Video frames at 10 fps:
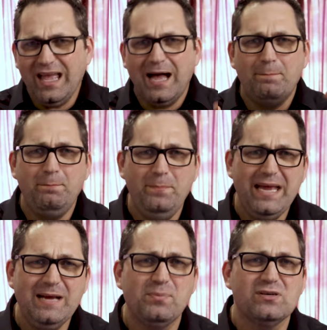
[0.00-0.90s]
a
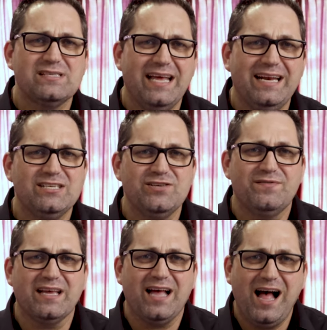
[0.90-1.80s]
big percentage of
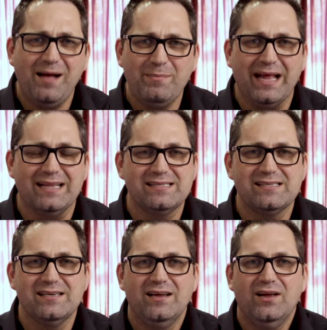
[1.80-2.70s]
the
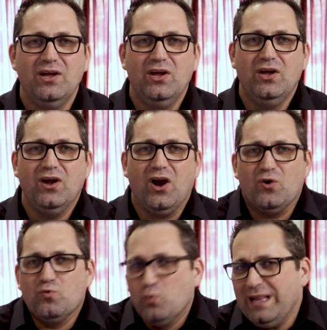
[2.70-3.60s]
comments
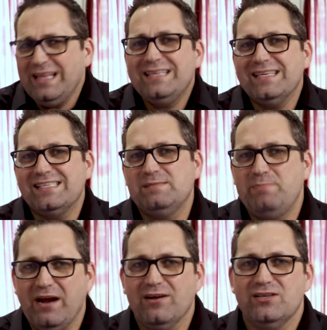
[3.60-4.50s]
are really
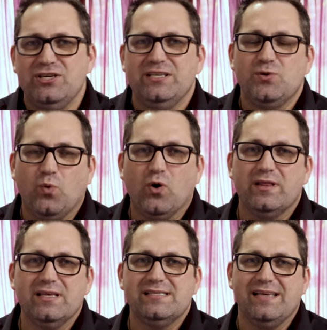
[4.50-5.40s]
disparaging toward
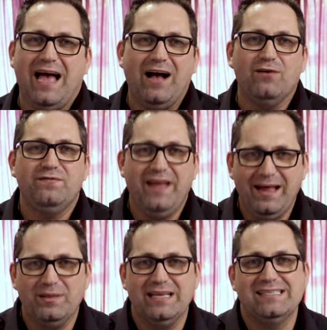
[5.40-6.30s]
the Zahau
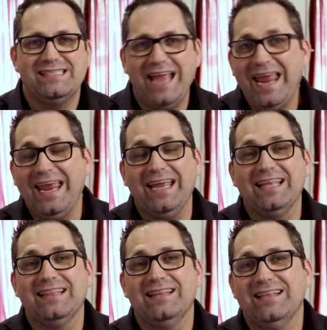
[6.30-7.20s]
family,
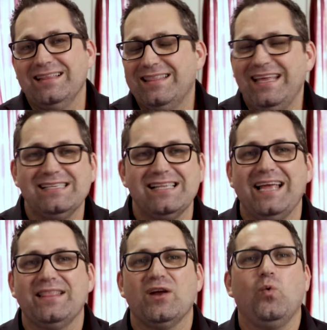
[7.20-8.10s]
saying things
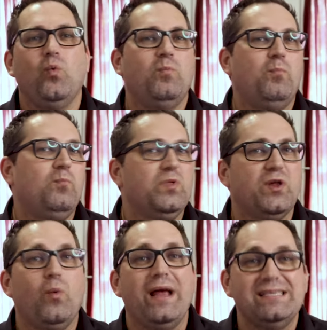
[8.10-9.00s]
like they're,
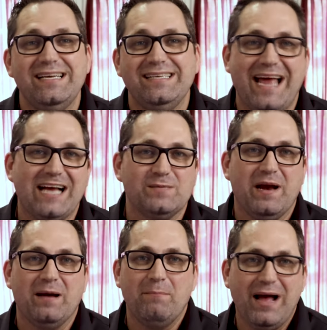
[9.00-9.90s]
they're wasting
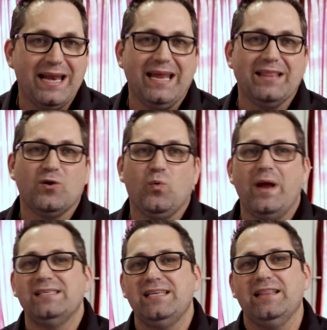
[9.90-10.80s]
taxpayer money, they're
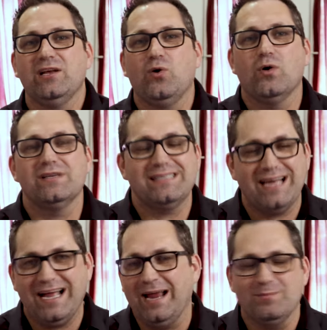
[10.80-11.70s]
wasting the court's
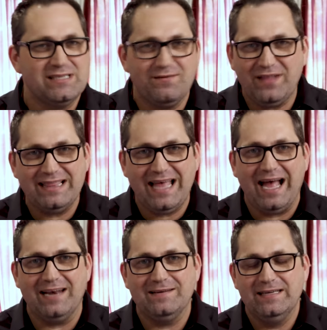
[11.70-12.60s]
time, stuff like that.